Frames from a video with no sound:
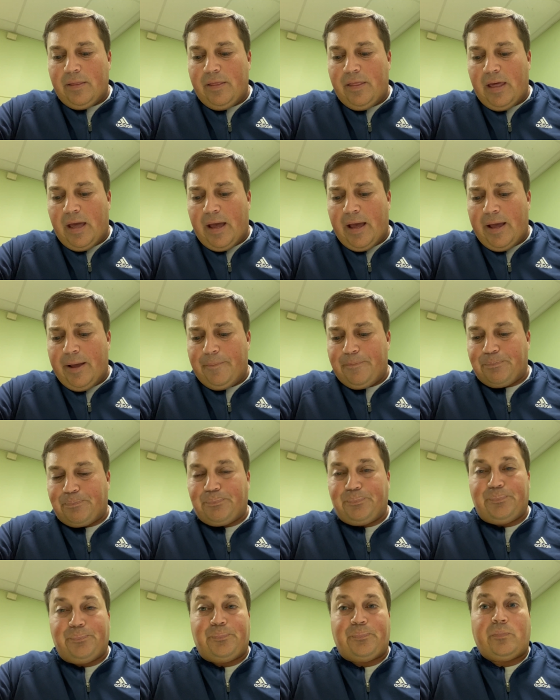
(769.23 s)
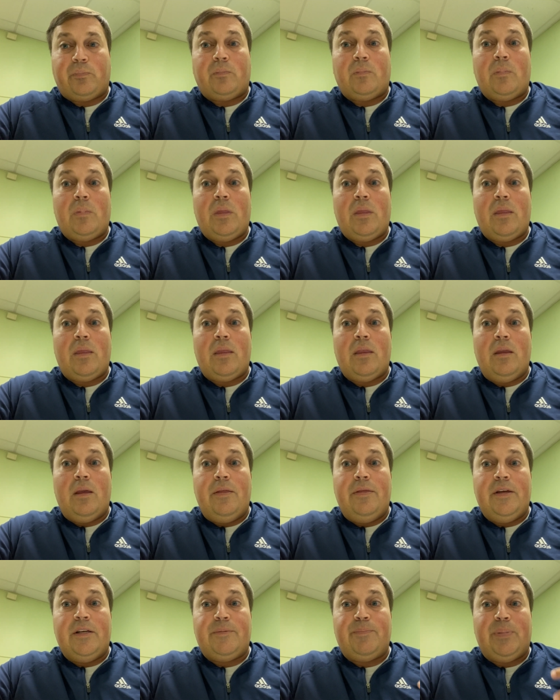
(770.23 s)
that
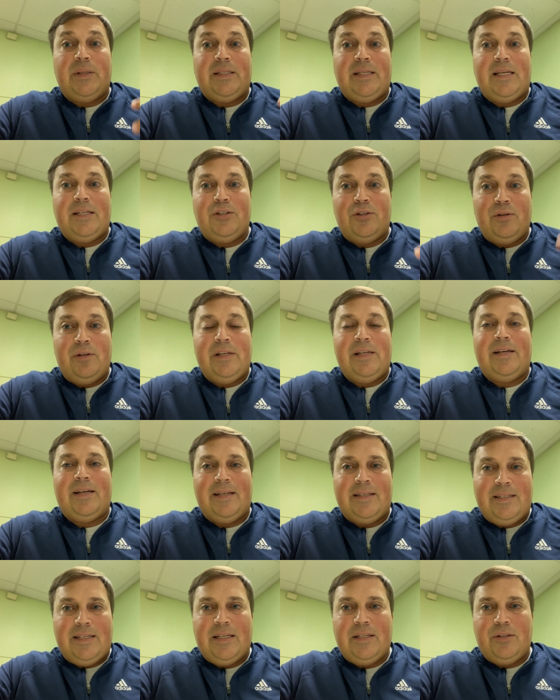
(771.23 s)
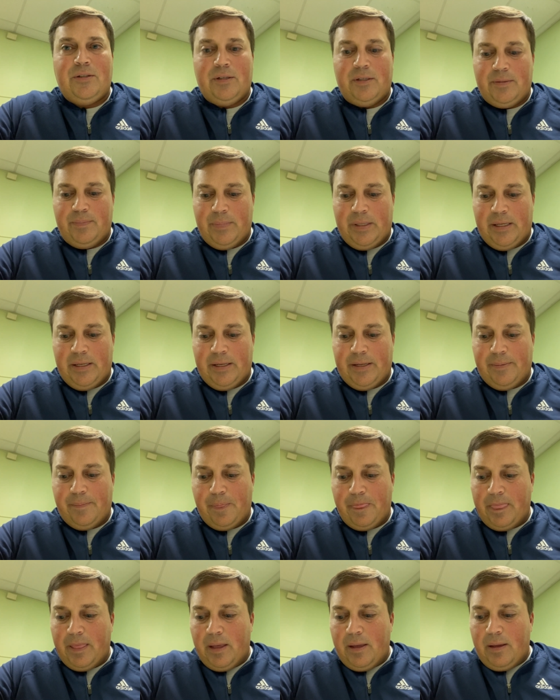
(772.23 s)
this potentially contentious meeting
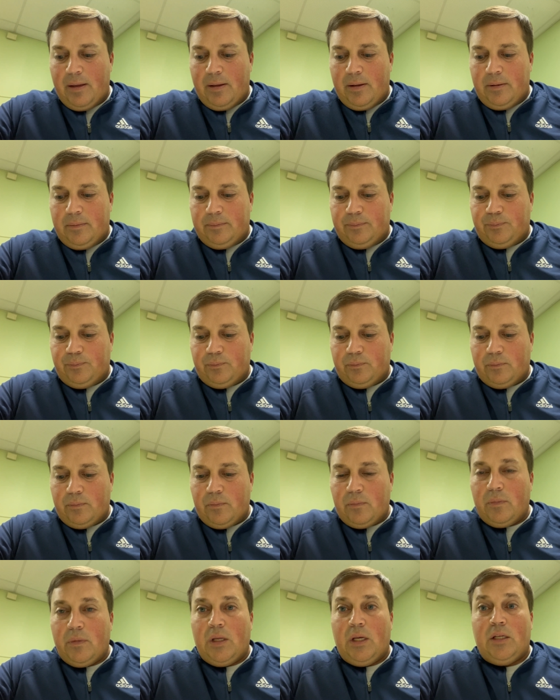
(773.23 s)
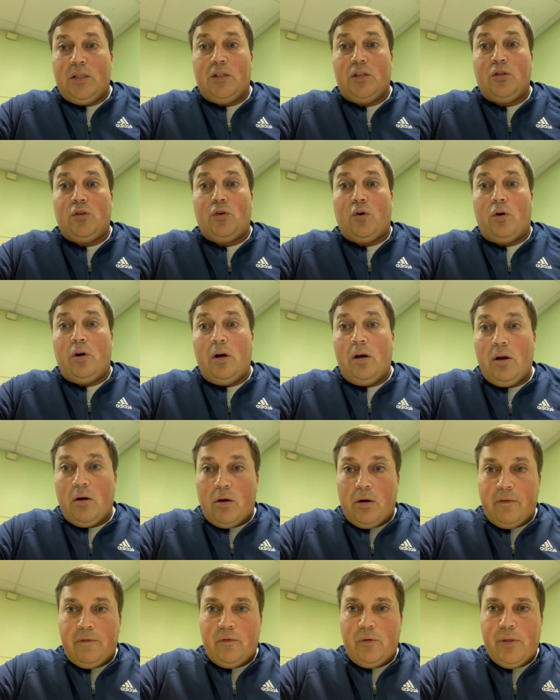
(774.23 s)
it started
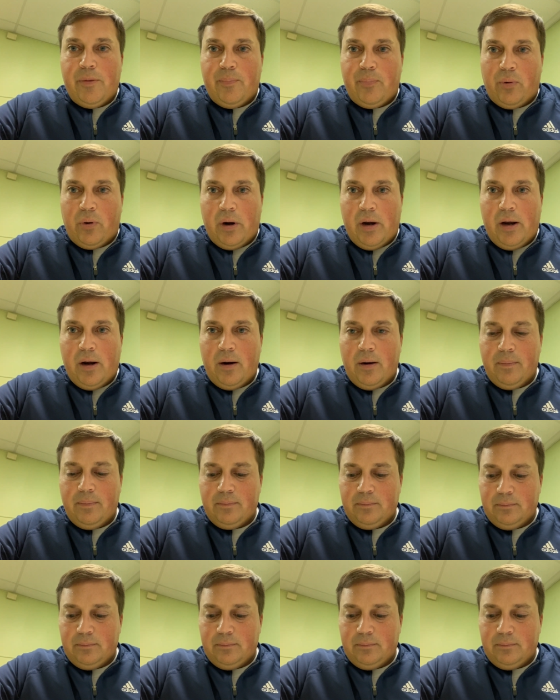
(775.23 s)
off with prayer,